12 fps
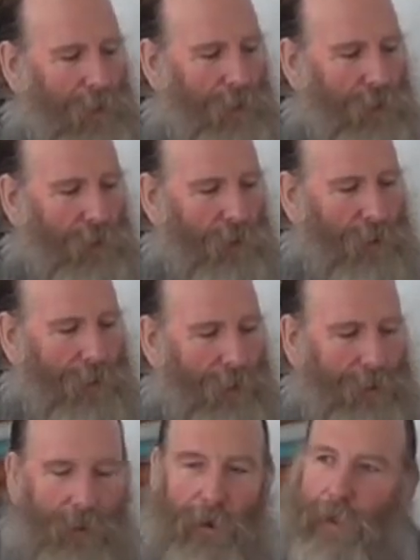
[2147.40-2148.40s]
when you're doing
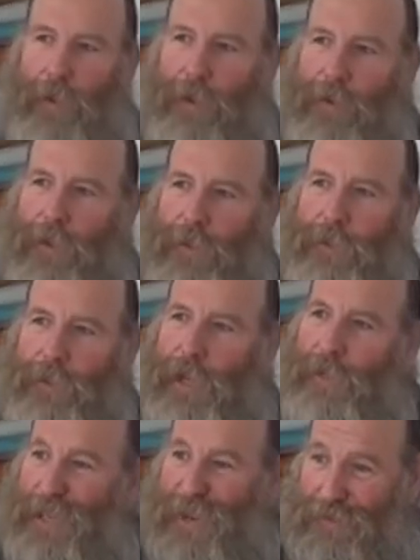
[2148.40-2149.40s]
this line, that line just
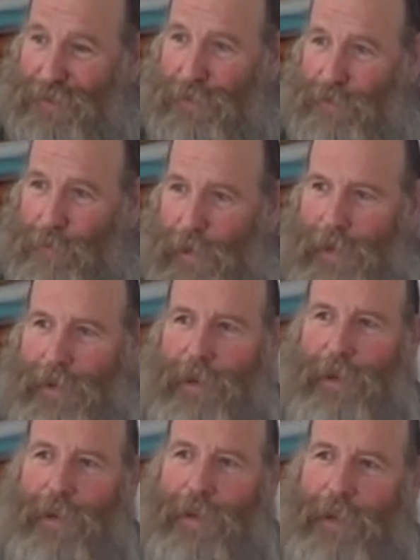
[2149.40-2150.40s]
goes over a little bit,
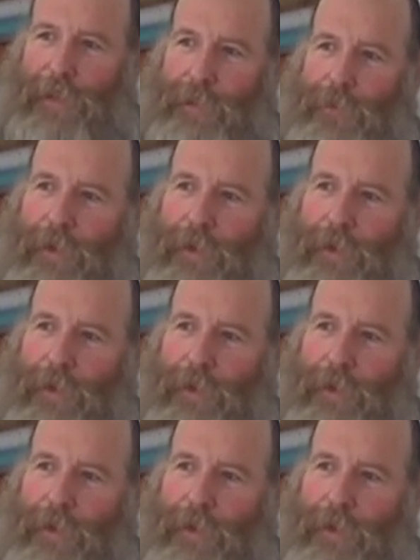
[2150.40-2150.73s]
and this